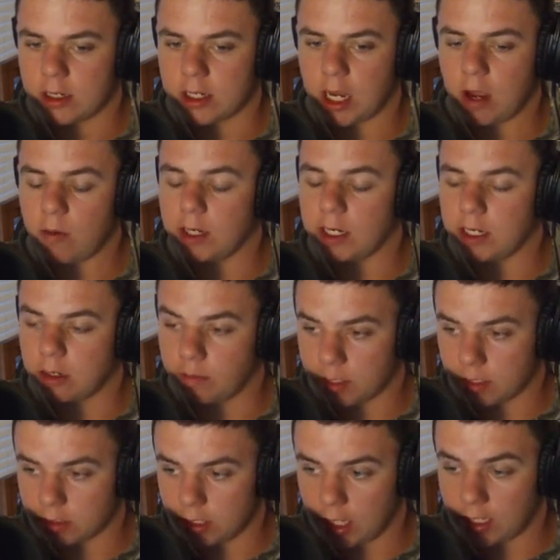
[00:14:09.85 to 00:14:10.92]
Now we need to
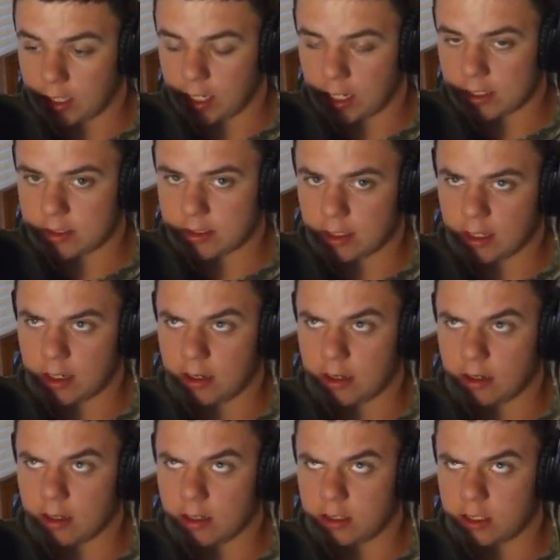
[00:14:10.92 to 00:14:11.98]
build a
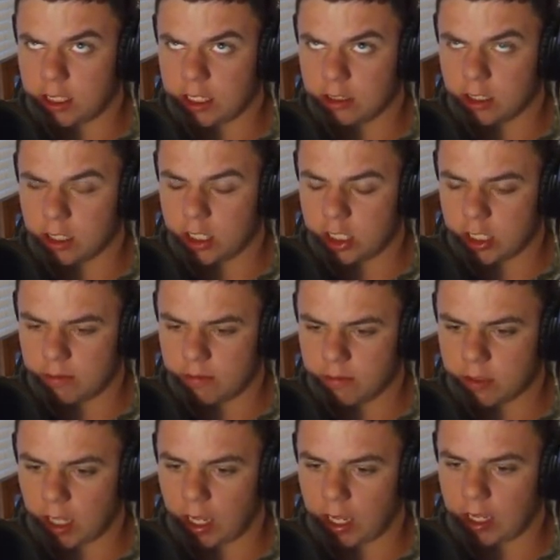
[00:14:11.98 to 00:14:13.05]
Tesla dealership,
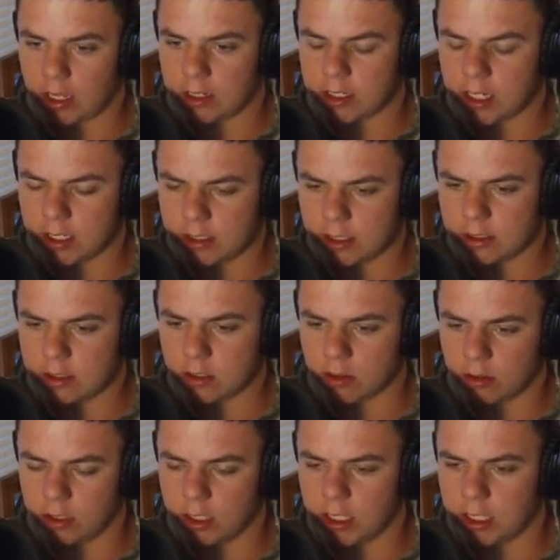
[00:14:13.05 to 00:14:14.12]
and Tesla is the
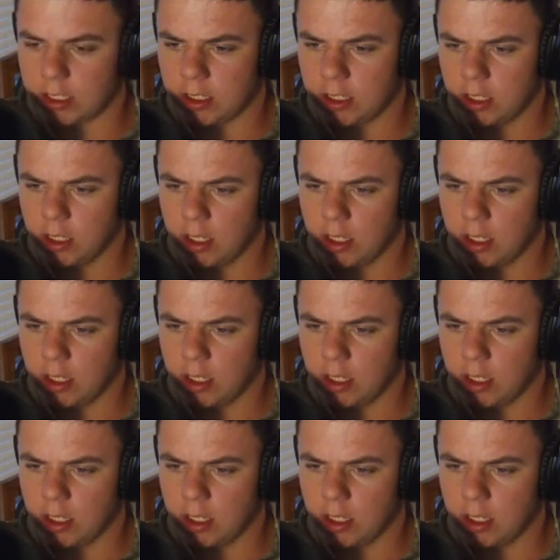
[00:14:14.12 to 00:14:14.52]
only